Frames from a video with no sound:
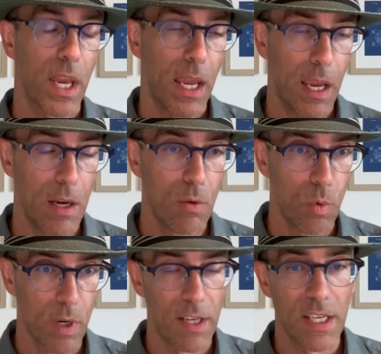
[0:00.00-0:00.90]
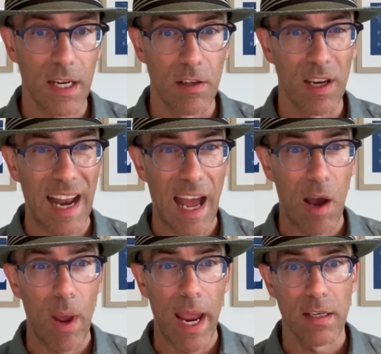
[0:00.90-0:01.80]
And we're going to take a look at
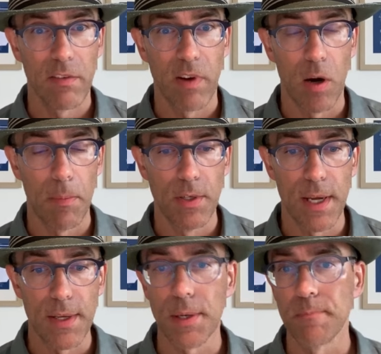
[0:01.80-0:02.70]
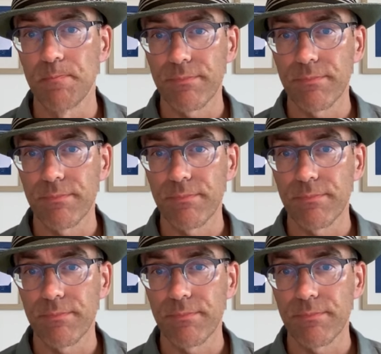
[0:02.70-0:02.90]
how ActivArmor does it.